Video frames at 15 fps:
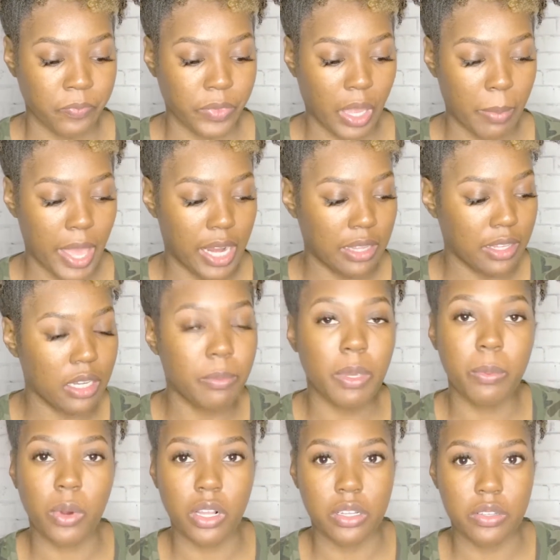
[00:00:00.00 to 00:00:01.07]
I'm gonna add a little bit
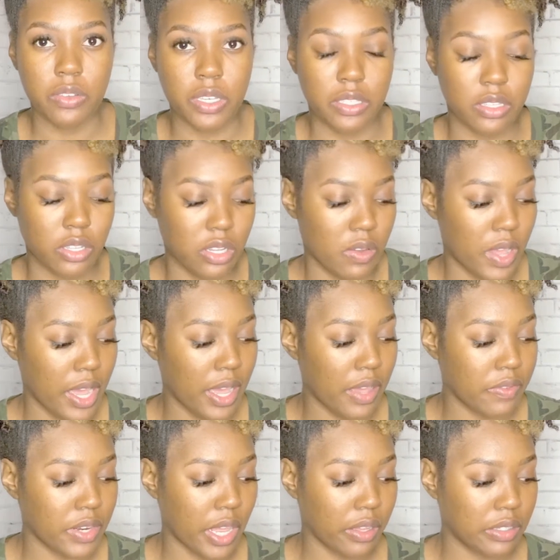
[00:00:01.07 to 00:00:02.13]
more glue because the glue I have
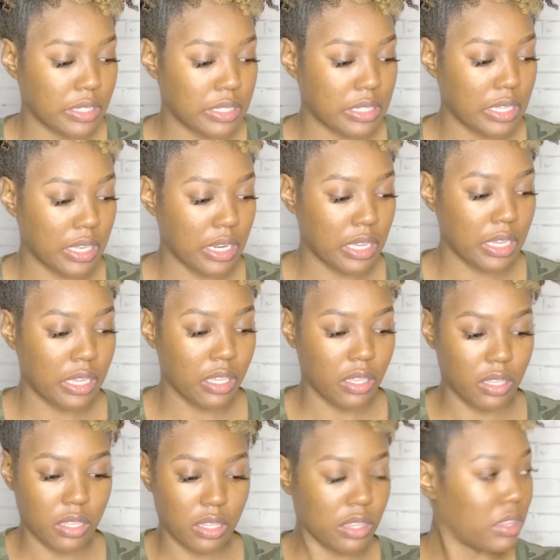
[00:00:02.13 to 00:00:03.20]
now is getting
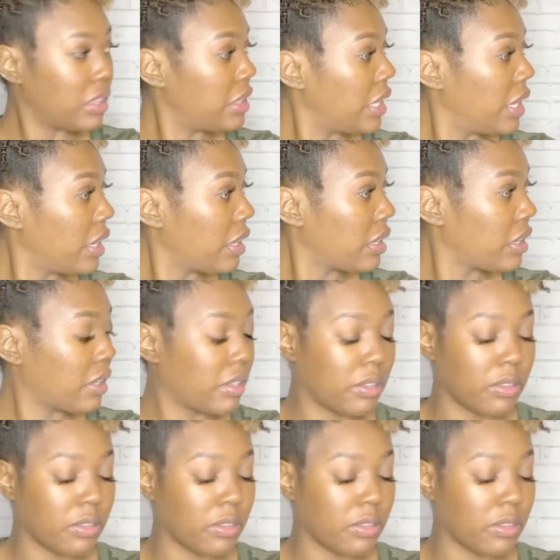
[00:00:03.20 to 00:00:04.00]
thick.